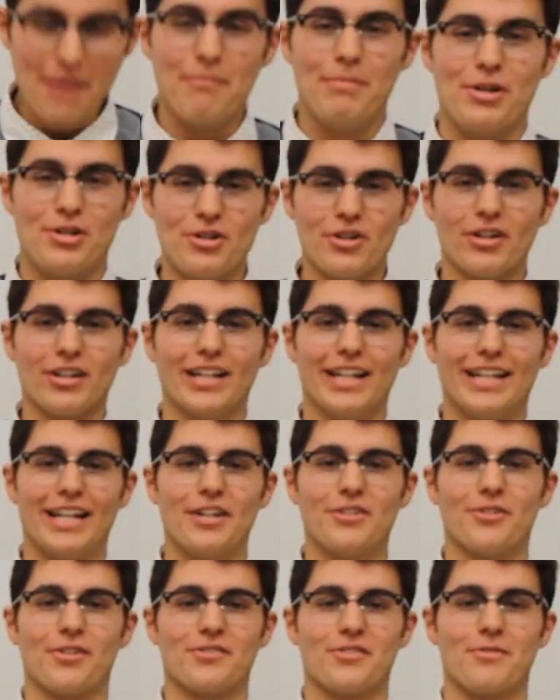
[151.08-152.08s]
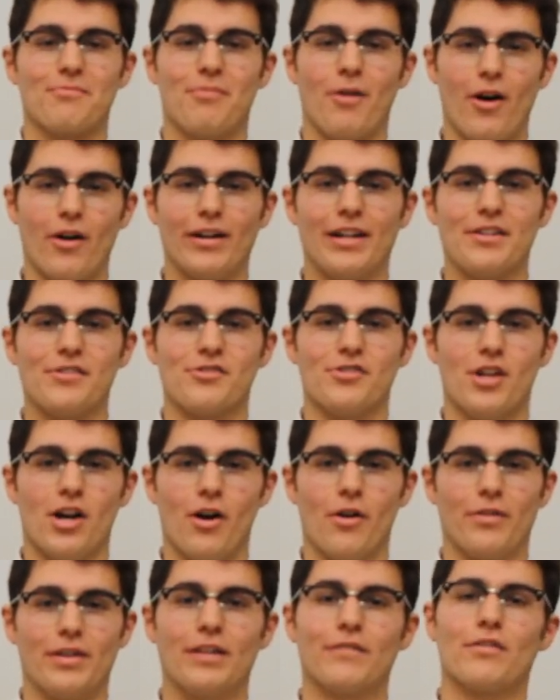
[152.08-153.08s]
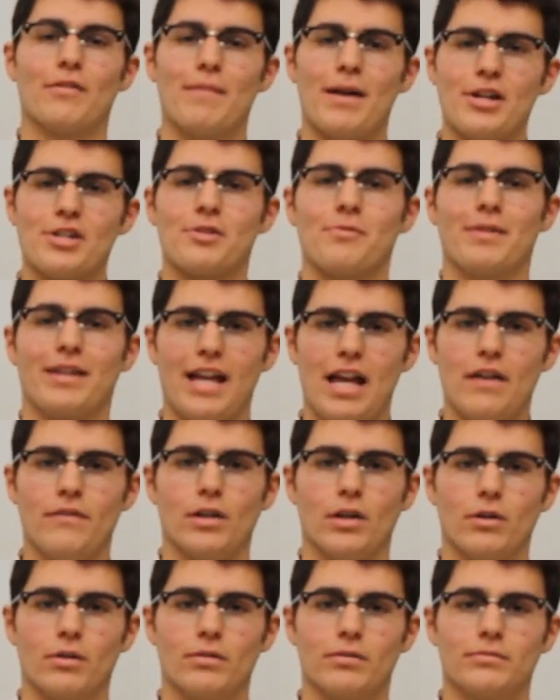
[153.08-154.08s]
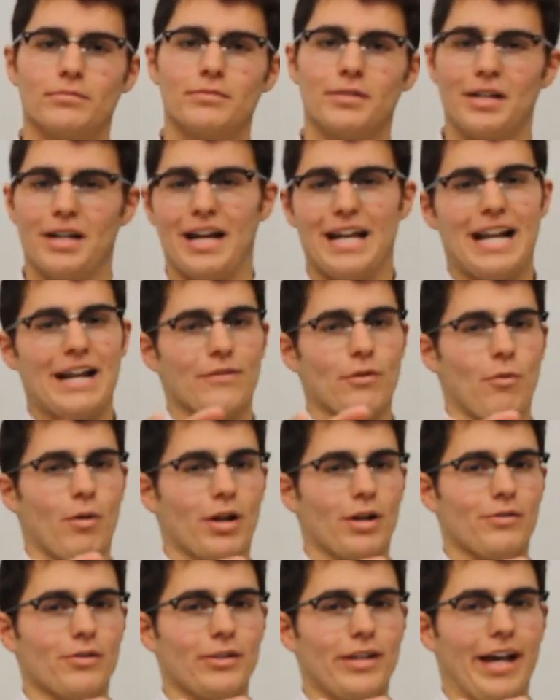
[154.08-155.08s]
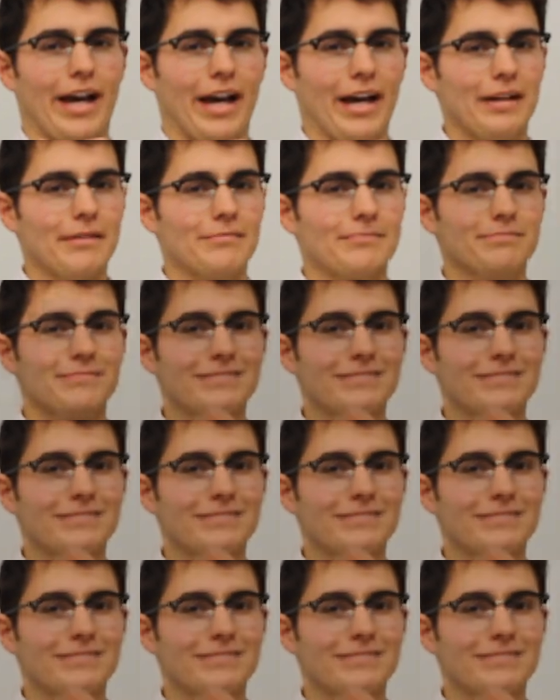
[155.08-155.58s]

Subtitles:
Be sure to let interested parties know the information we gave you, and have a wonderful day.